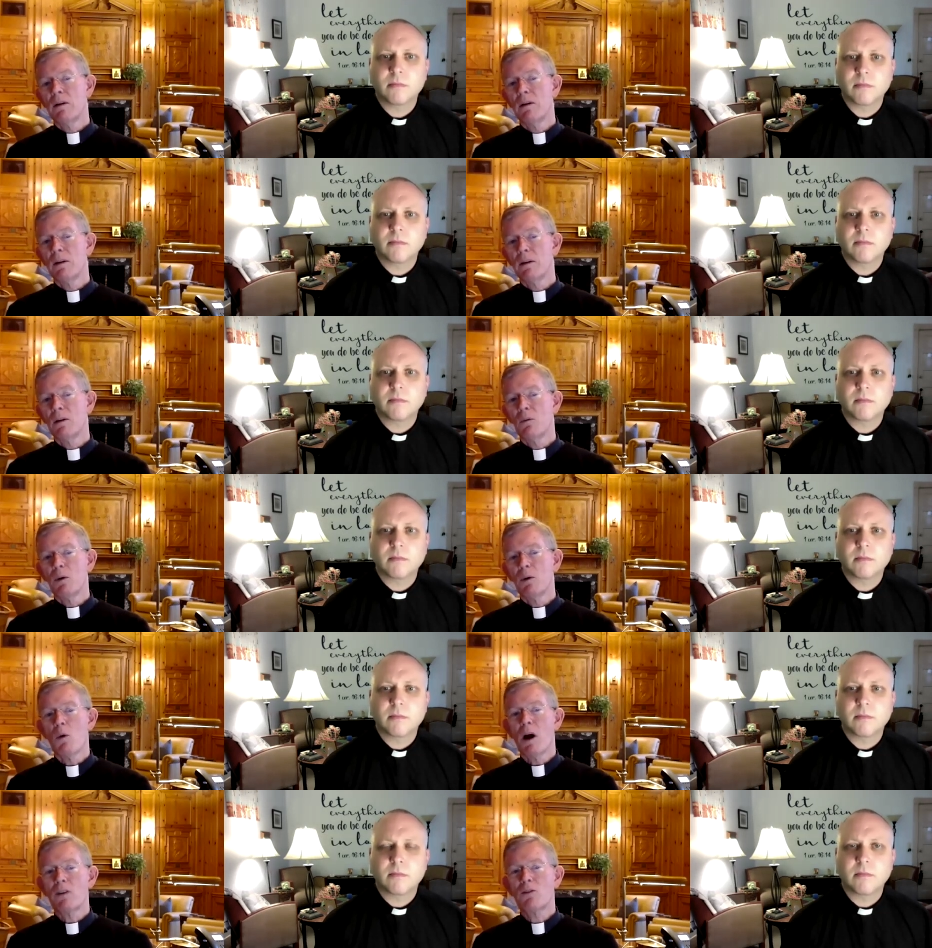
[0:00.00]
Speaker 1: You know, we
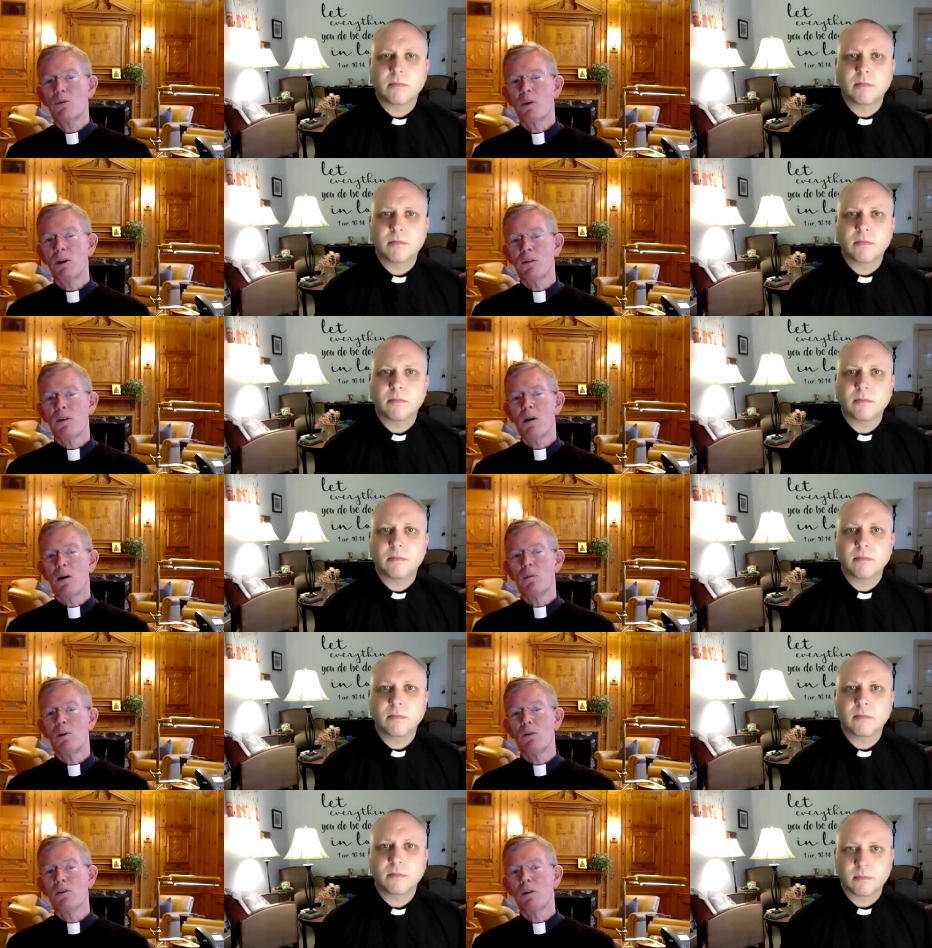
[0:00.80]
watched one of our
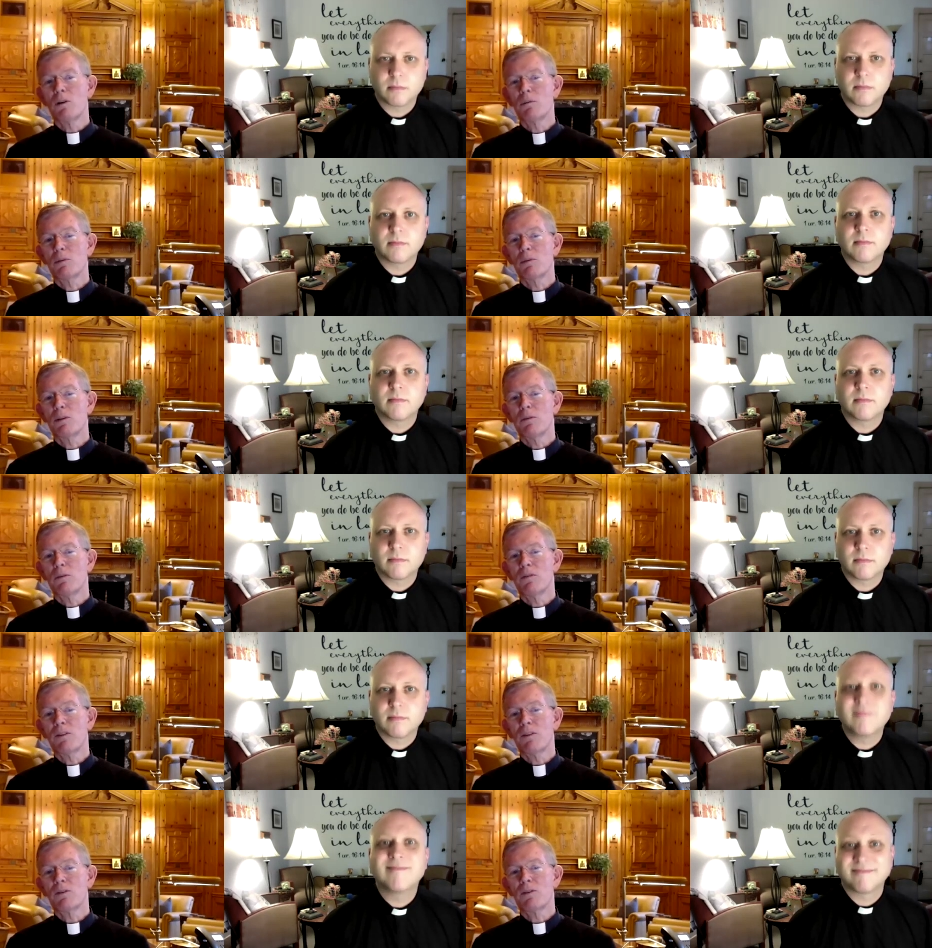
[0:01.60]
music
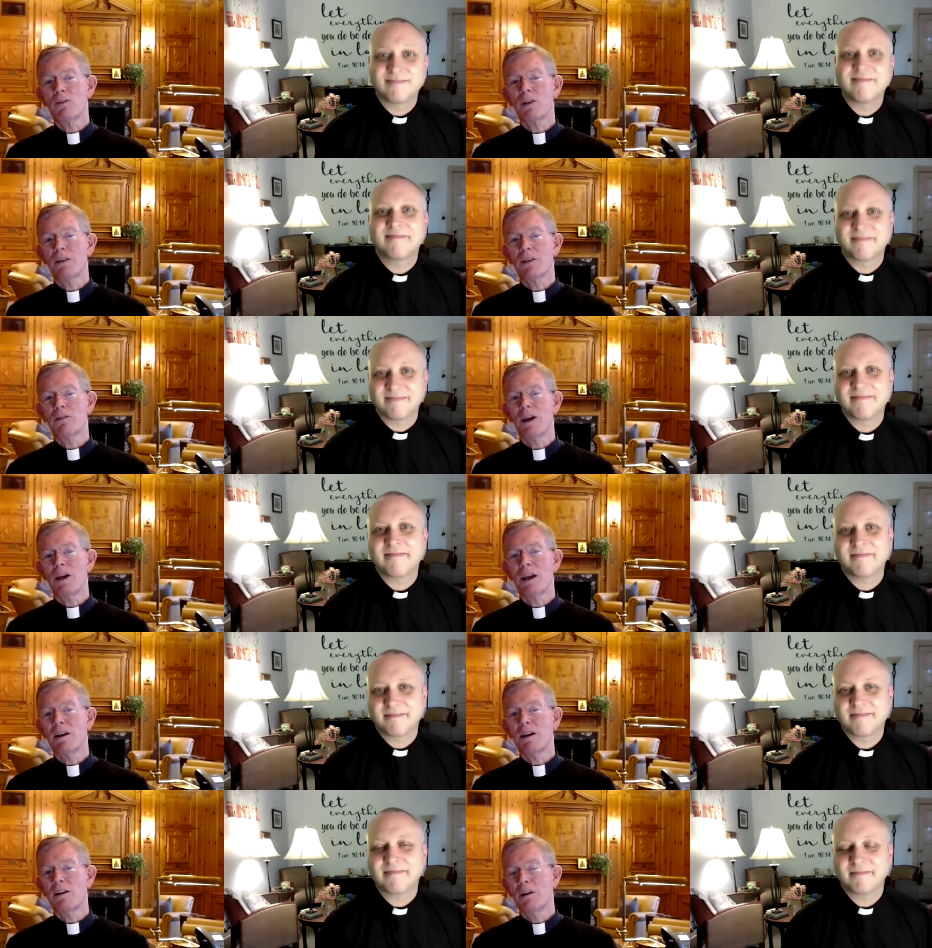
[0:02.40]
professors last
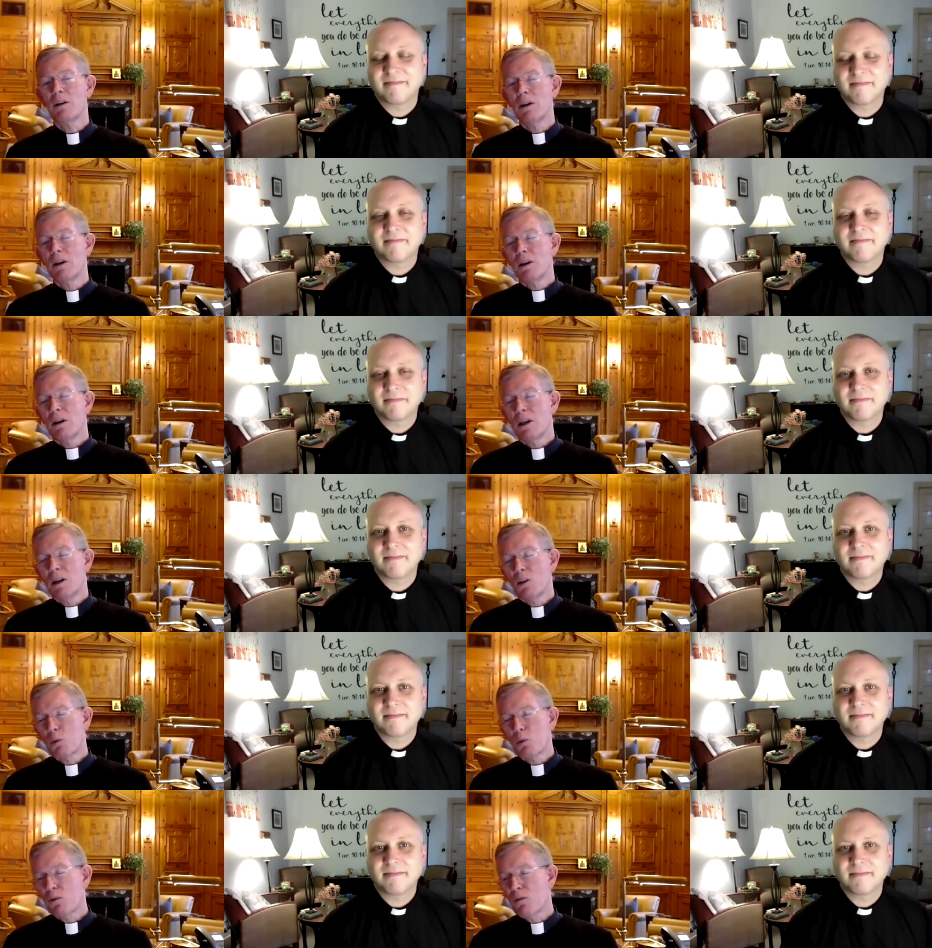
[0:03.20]
night on in
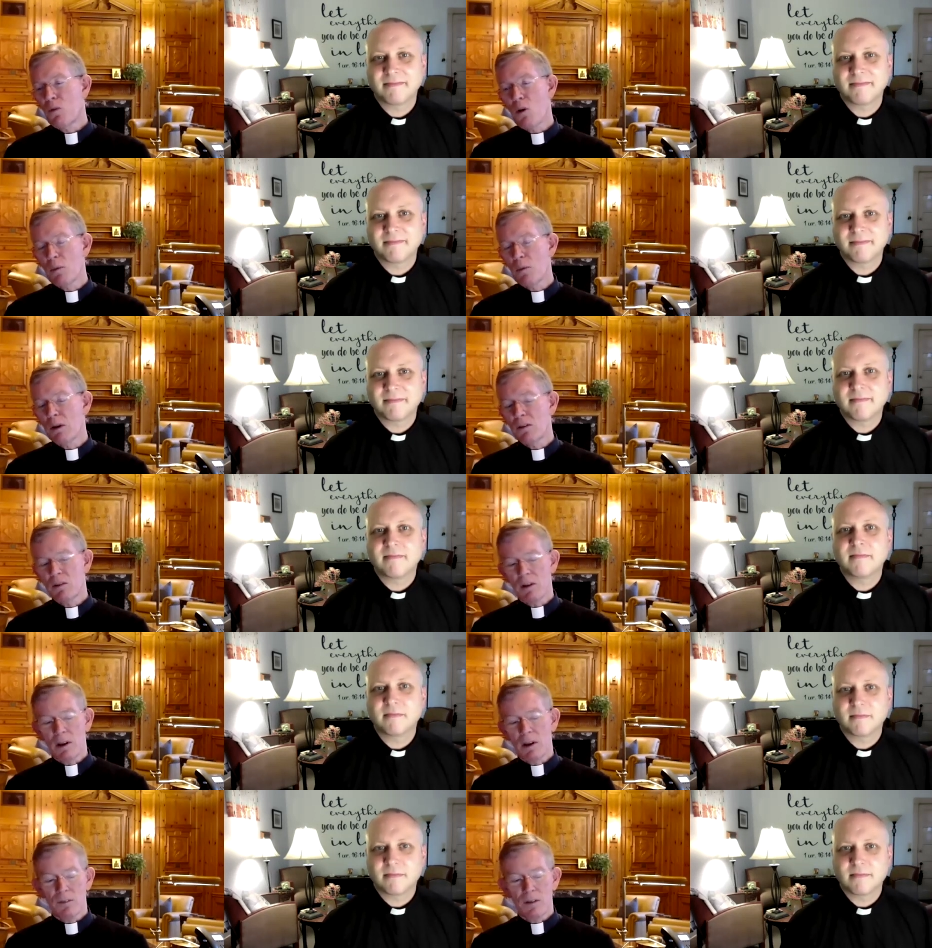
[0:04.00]
his performance
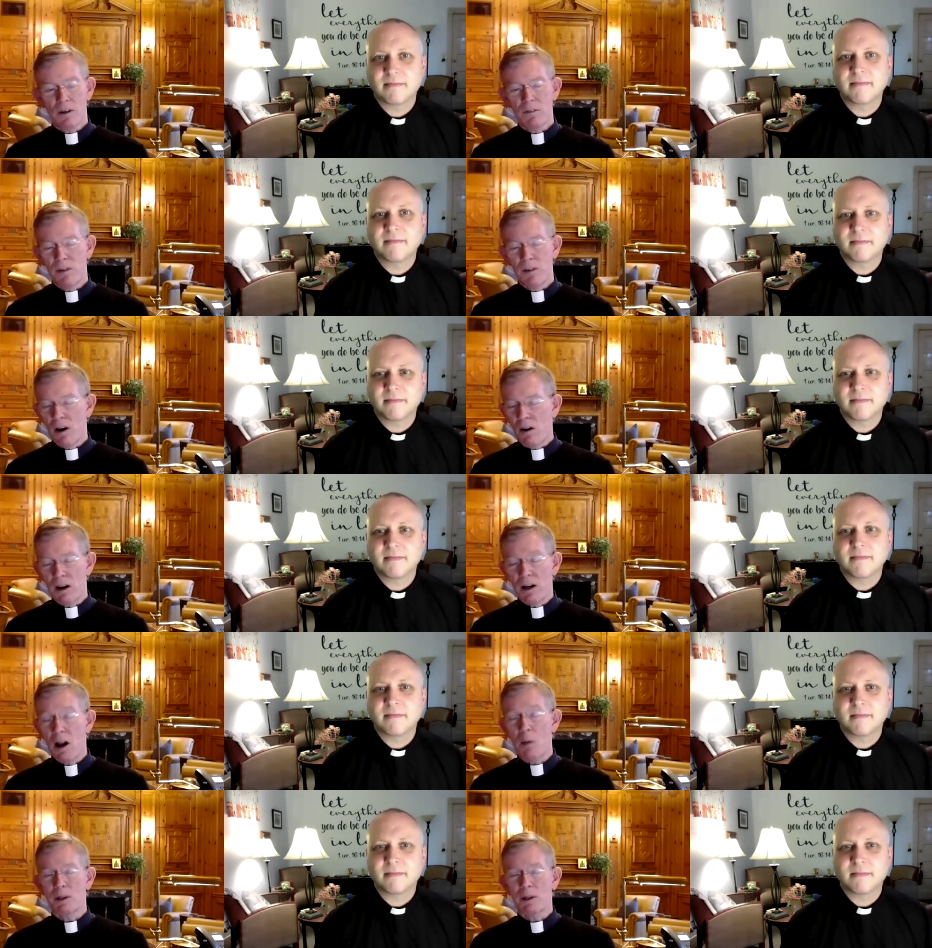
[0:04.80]
of, of very
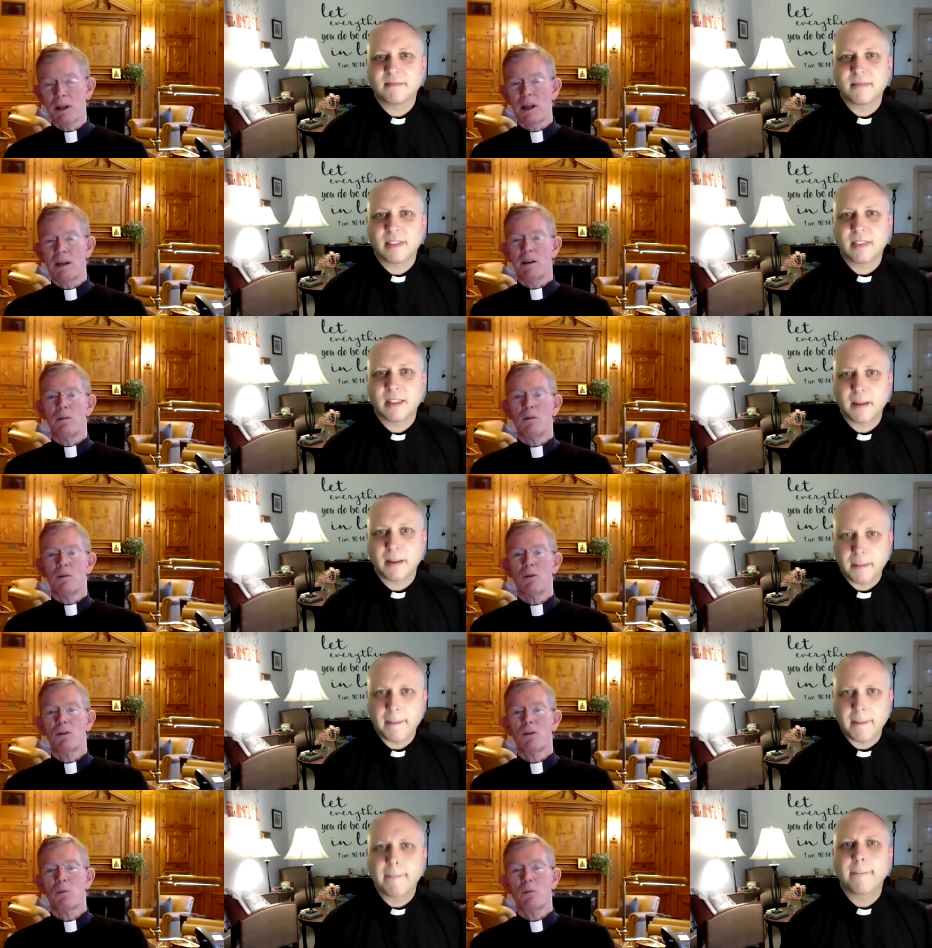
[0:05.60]
complicated
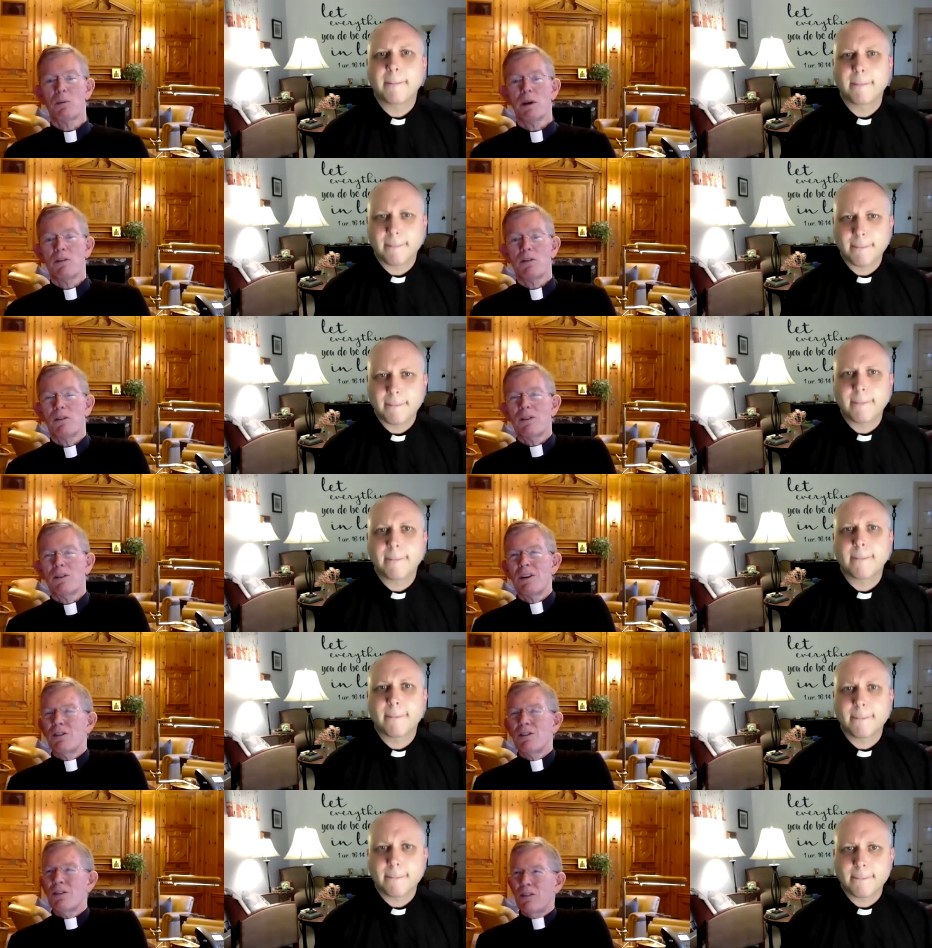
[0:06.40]
musical pieces, and
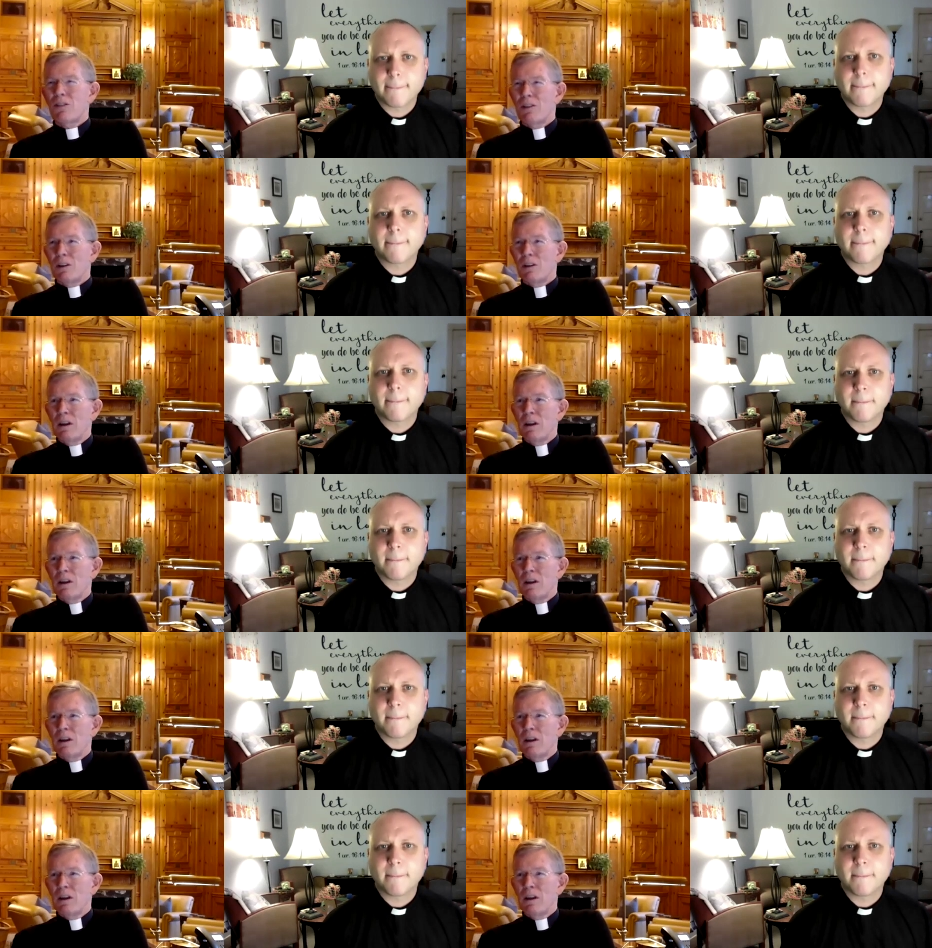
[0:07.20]
you just see